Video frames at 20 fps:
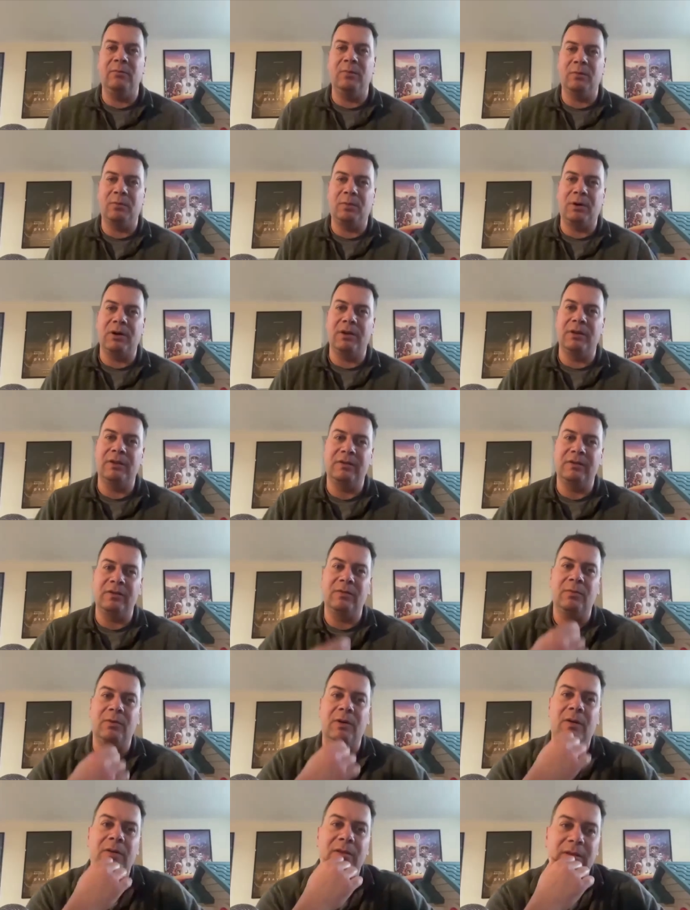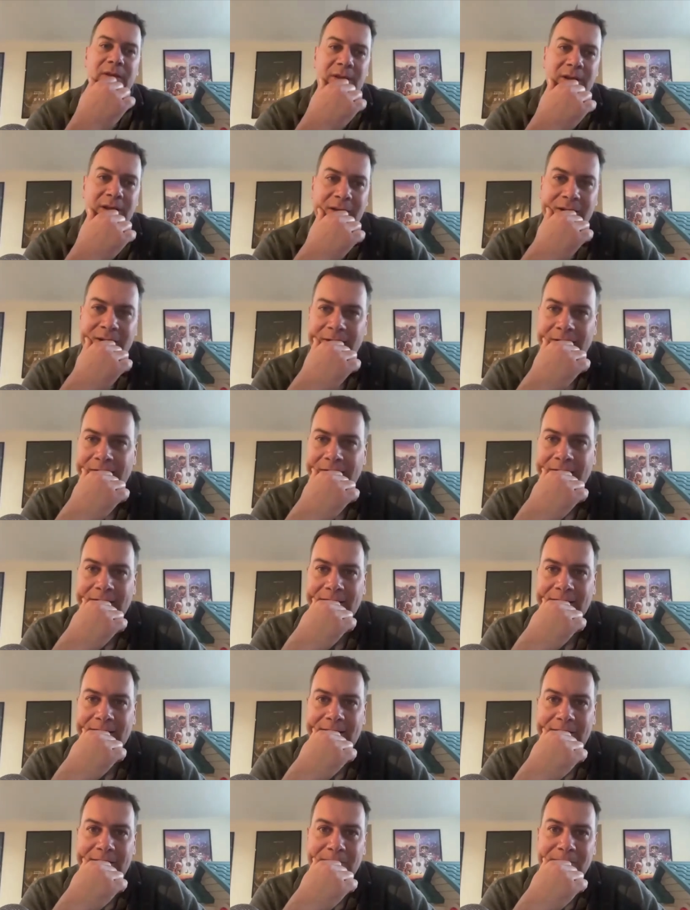him a part of this as well.
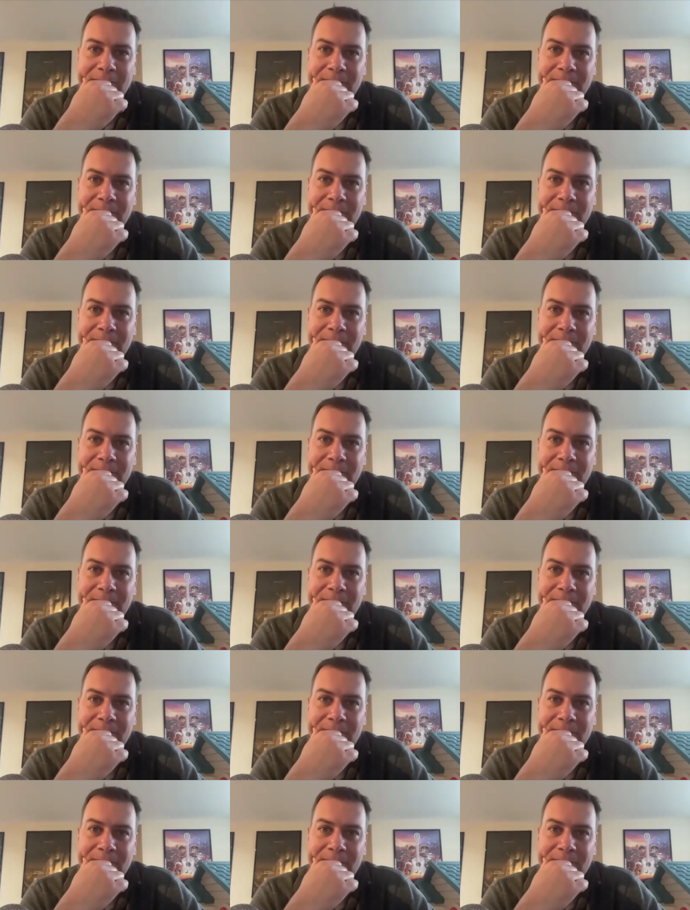Um,